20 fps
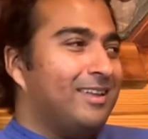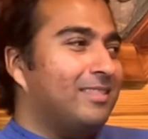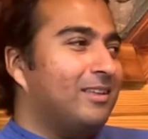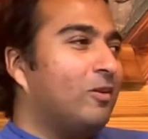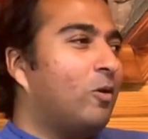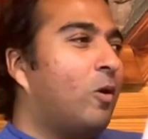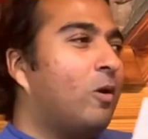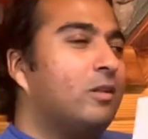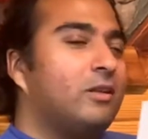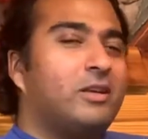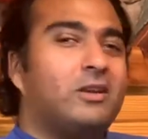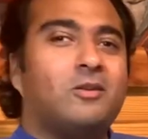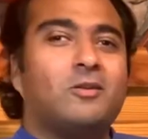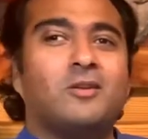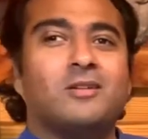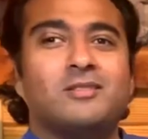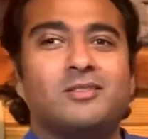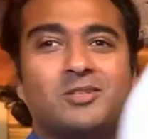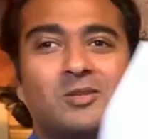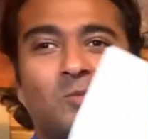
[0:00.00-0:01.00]
And they're all
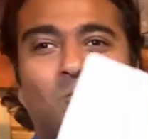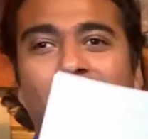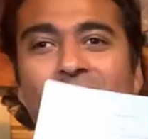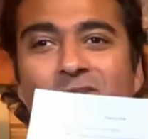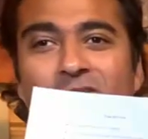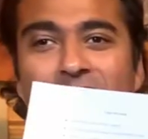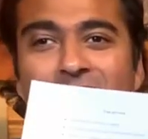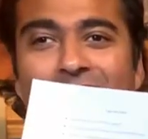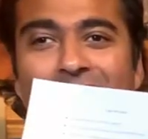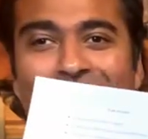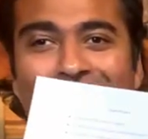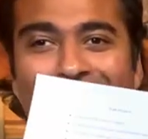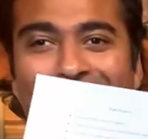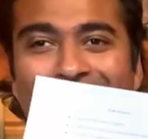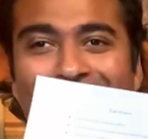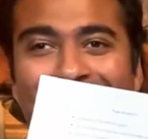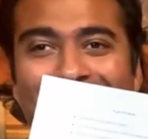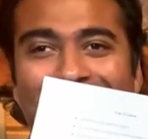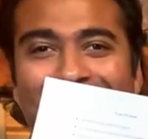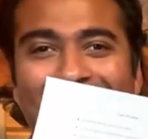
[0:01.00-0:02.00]
here on this one sheet.